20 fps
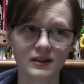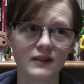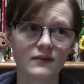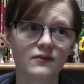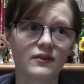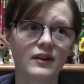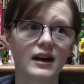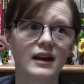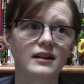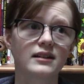In
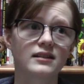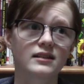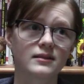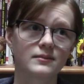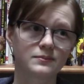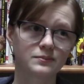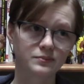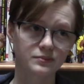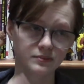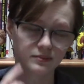fact,
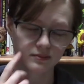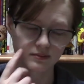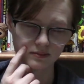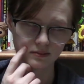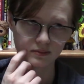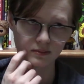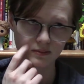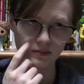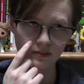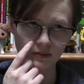
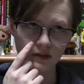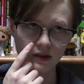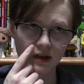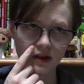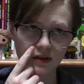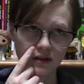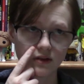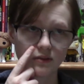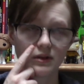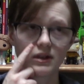
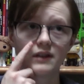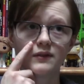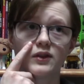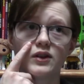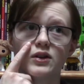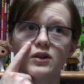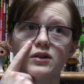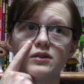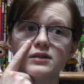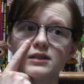one of
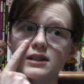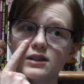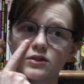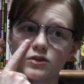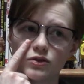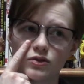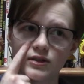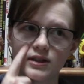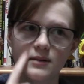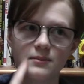the
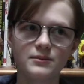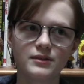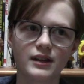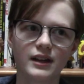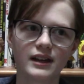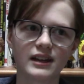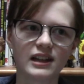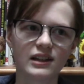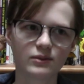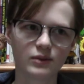earliest dreams
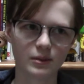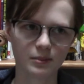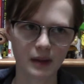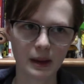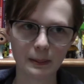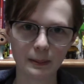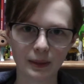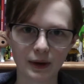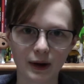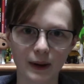I can
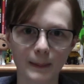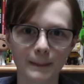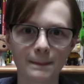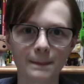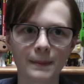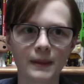remember,